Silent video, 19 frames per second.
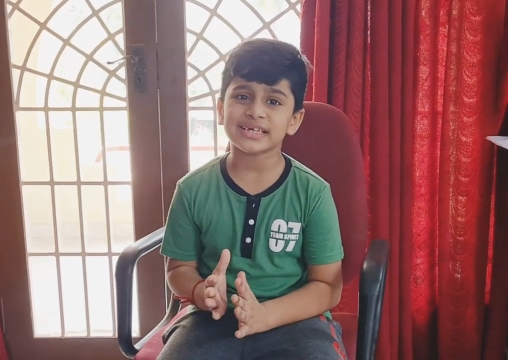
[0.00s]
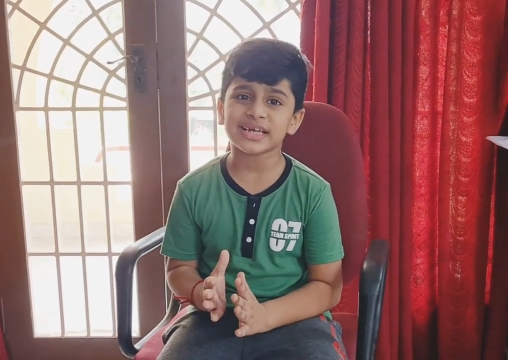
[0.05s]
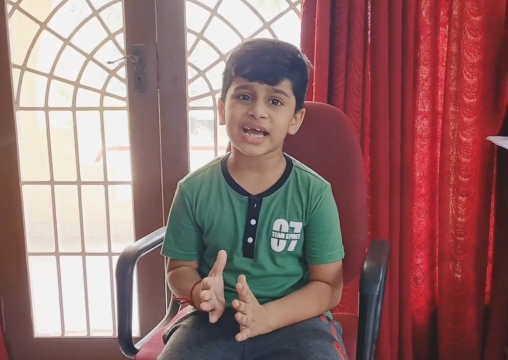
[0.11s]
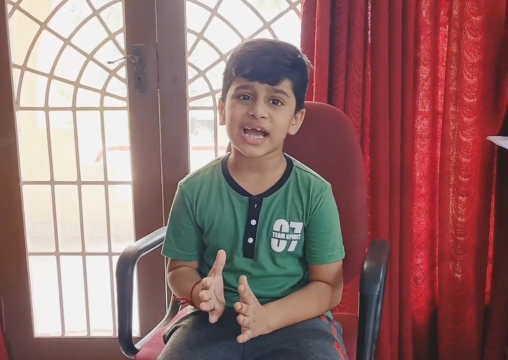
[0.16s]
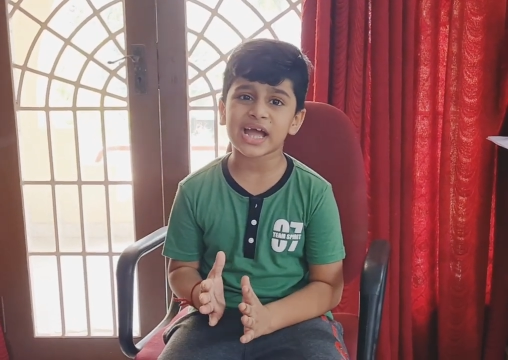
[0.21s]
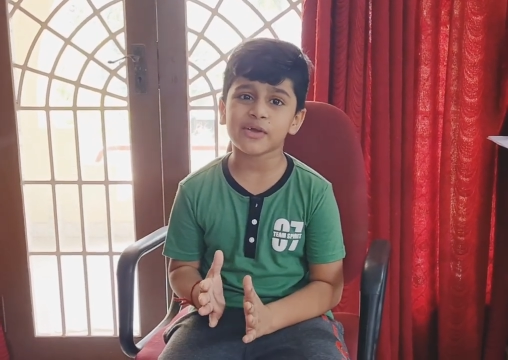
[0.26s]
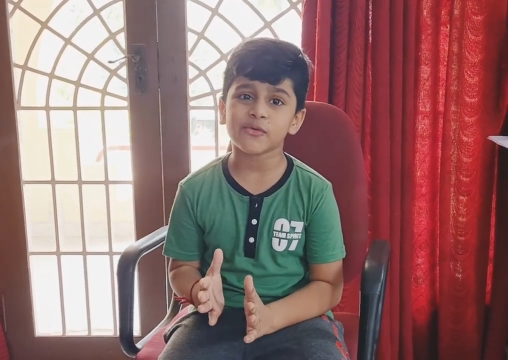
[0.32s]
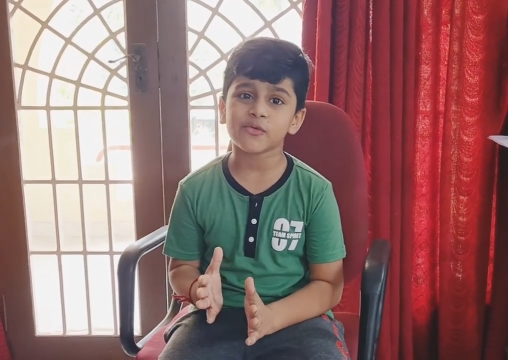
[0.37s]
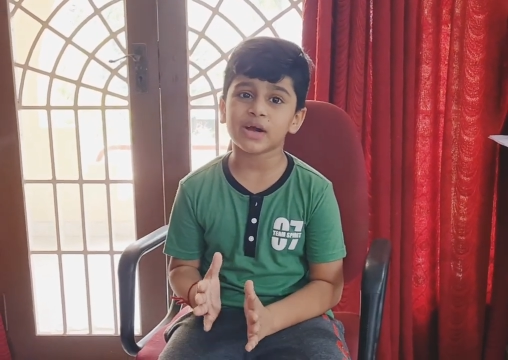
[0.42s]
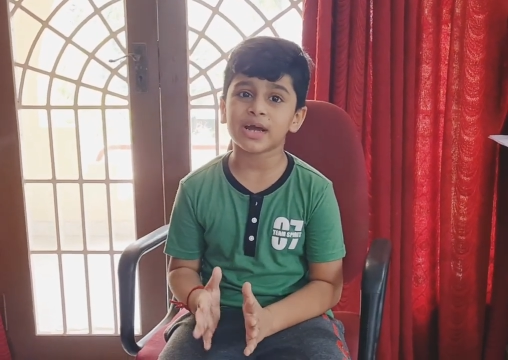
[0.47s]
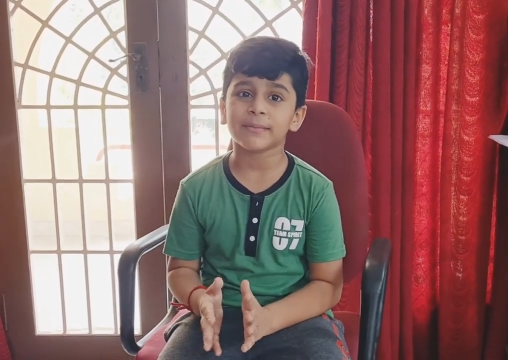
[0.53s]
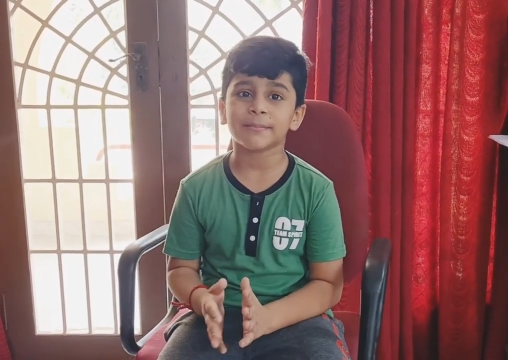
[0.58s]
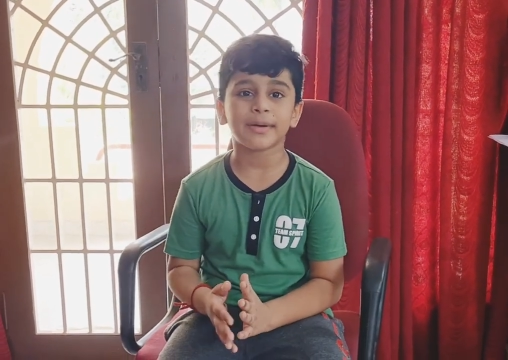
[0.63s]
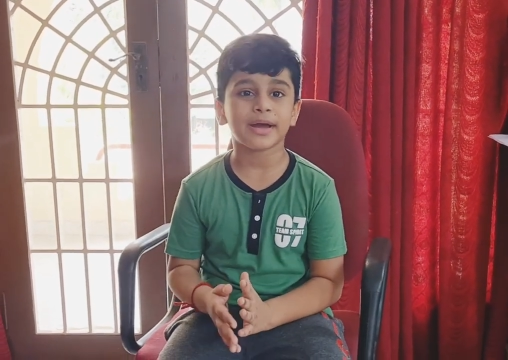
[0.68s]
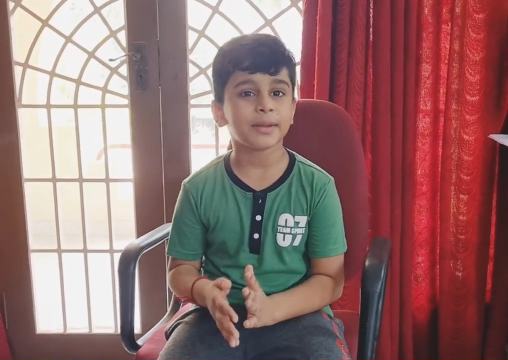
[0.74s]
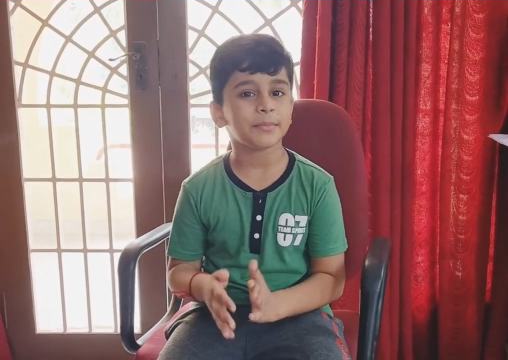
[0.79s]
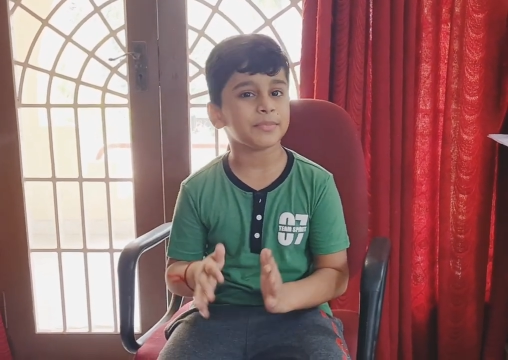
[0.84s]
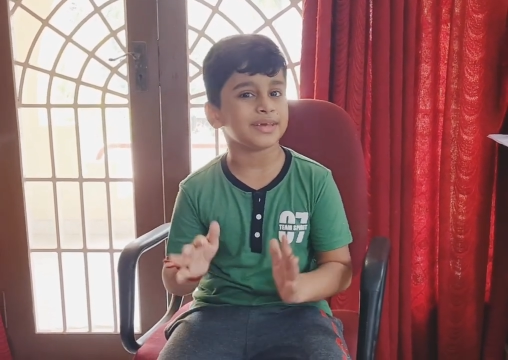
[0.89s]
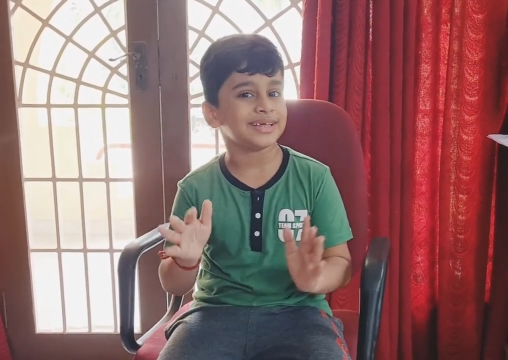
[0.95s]
DIY
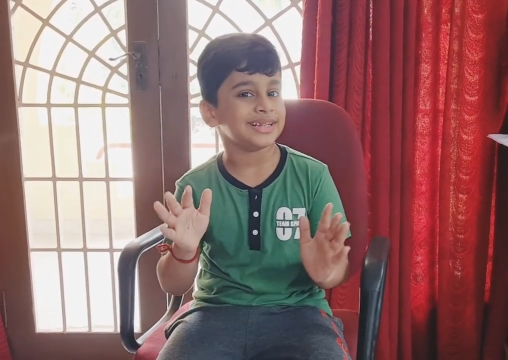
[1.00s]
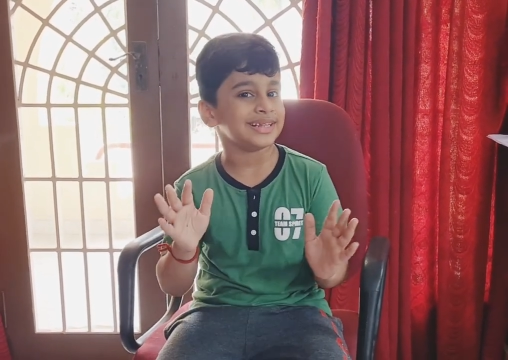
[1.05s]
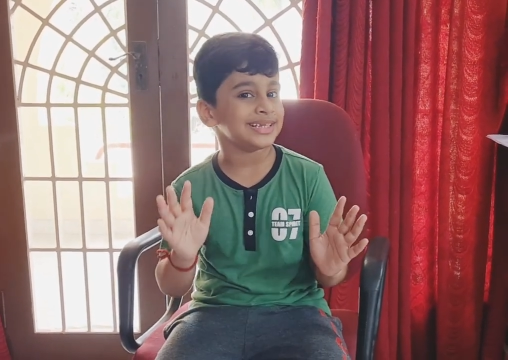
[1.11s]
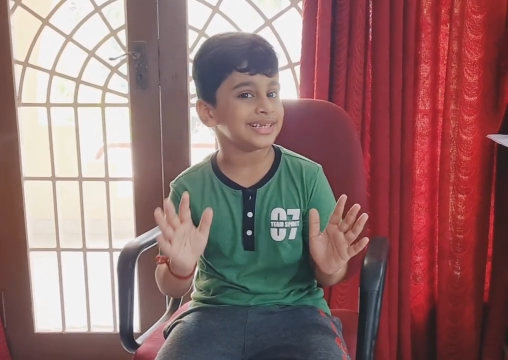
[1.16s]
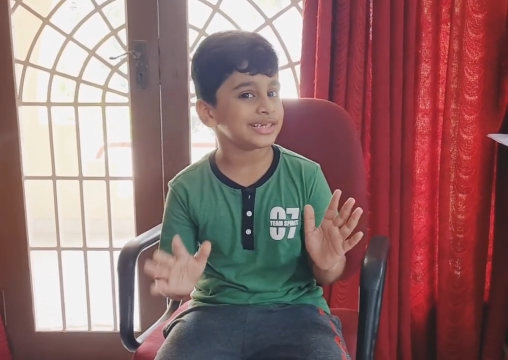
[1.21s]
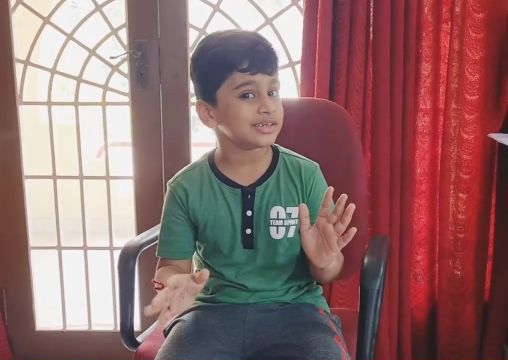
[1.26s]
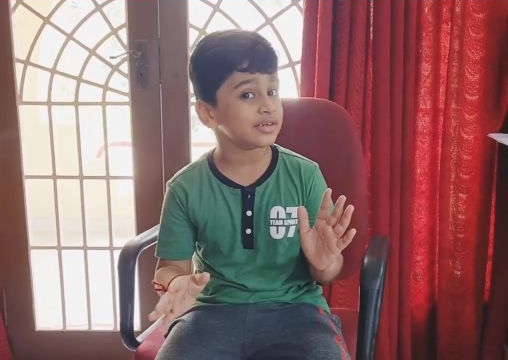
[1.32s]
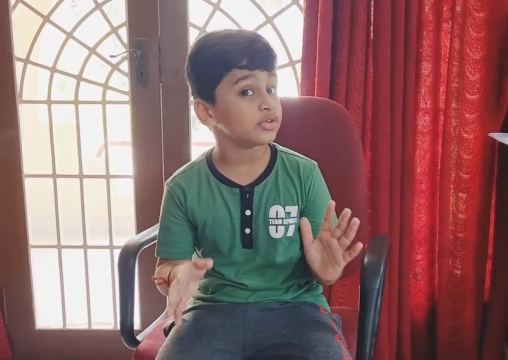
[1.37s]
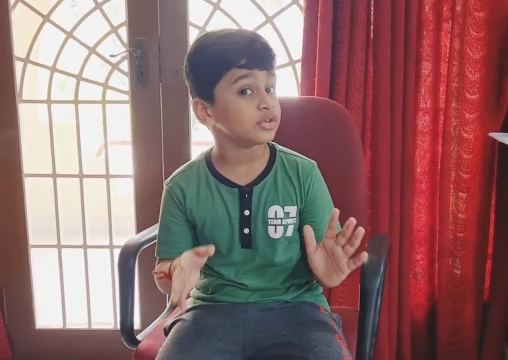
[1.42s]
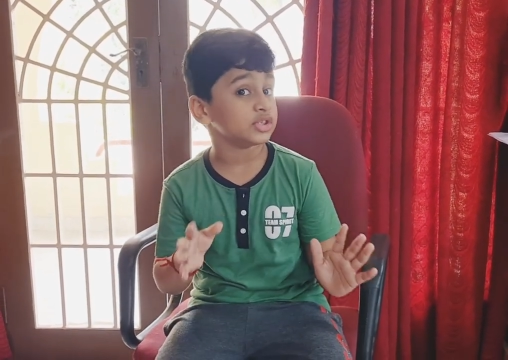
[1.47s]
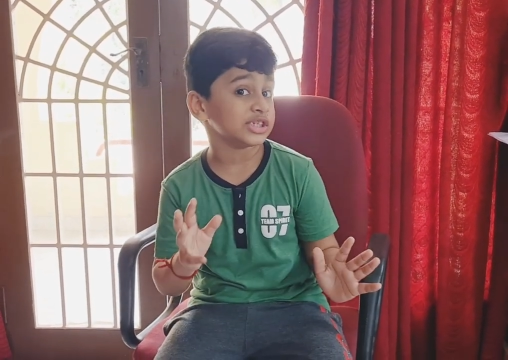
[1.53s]
might be a little